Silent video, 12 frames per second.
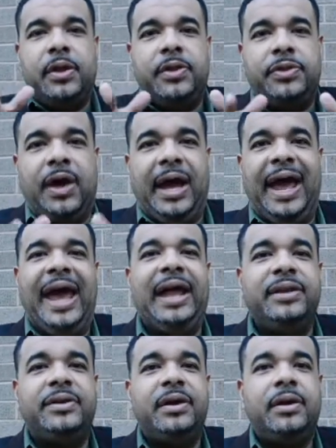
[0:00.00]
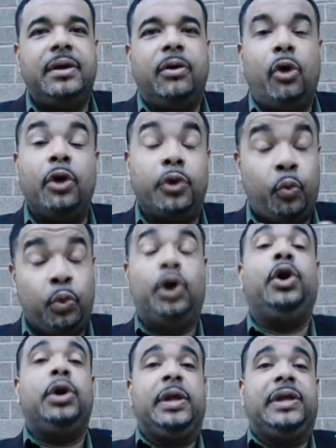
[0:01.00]
The end or the
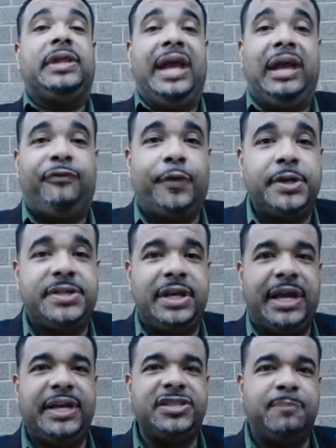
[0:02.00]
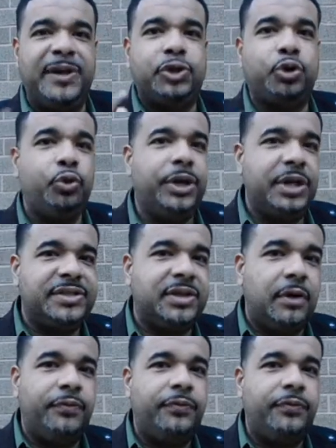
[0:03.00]
word of the day for today is be true to yourself.